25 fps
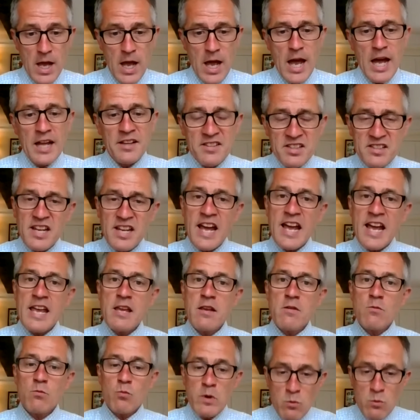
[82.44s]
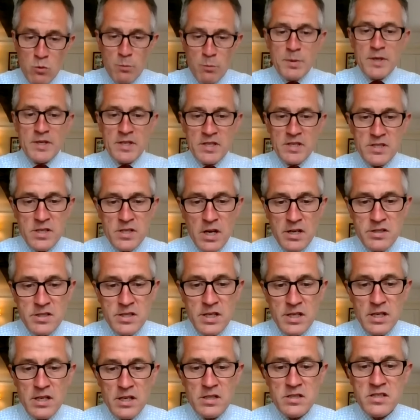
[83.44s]
And today we will be
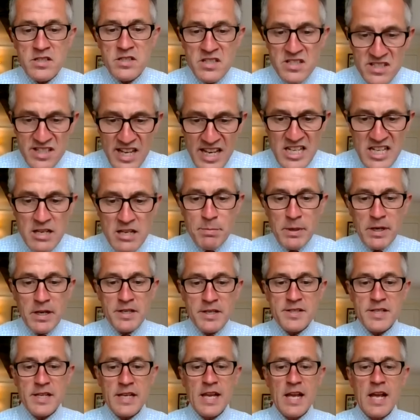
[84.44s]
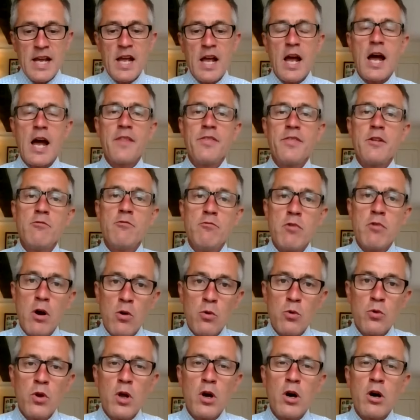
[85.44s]
discussing sustainability and the
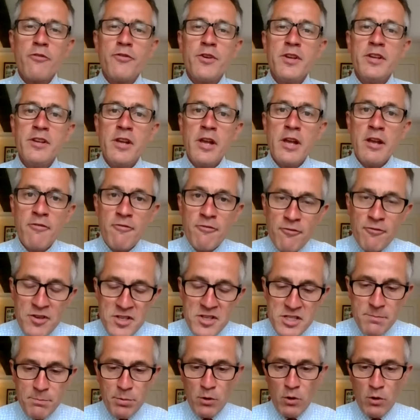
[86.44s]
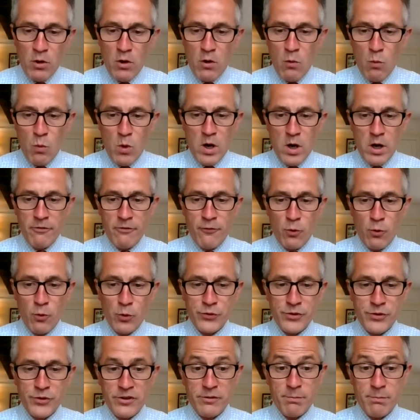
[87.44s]
role of invisible
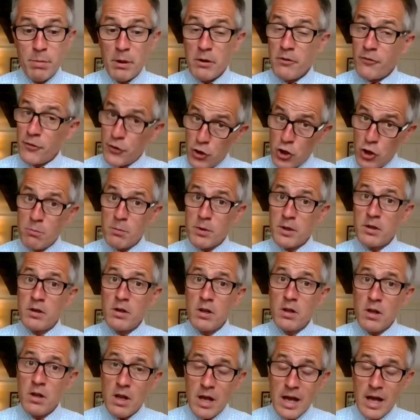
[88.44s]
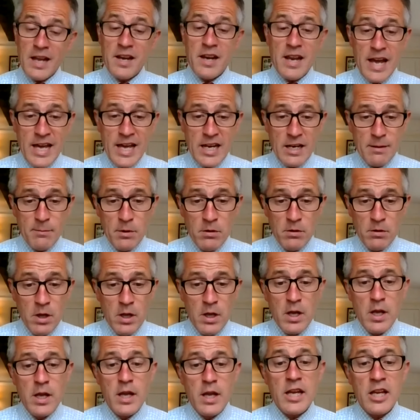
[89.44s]
workforces, both human and animal,
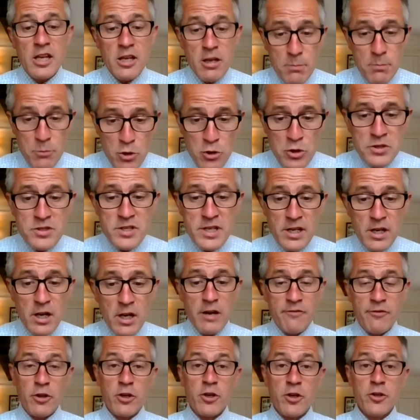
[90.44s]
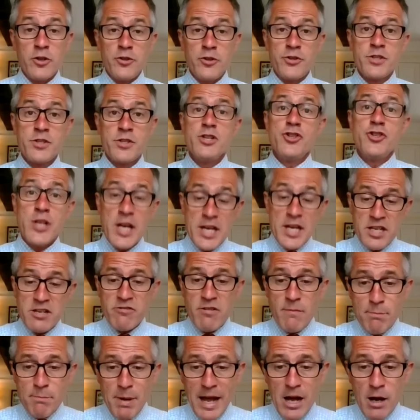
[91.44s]
in community livelihoods,
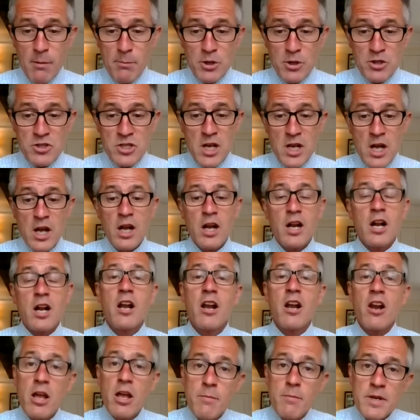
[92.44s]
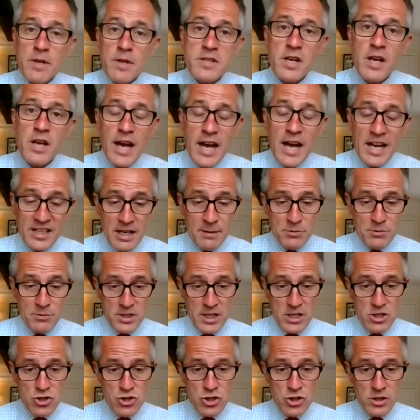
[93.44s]
gender empowerment, climate
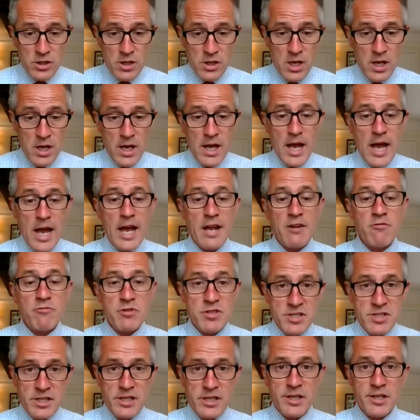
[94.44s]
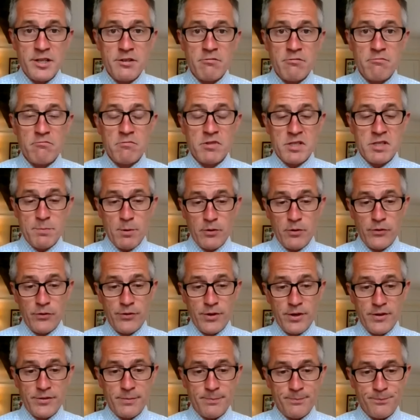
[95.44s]
adaptation and resilient
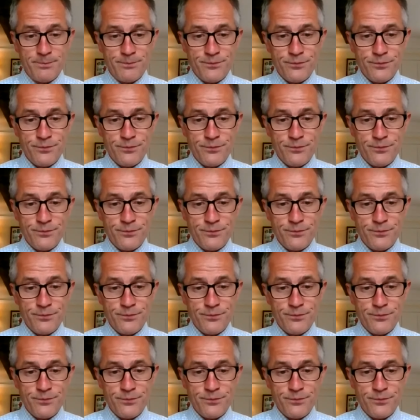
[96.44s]
responses.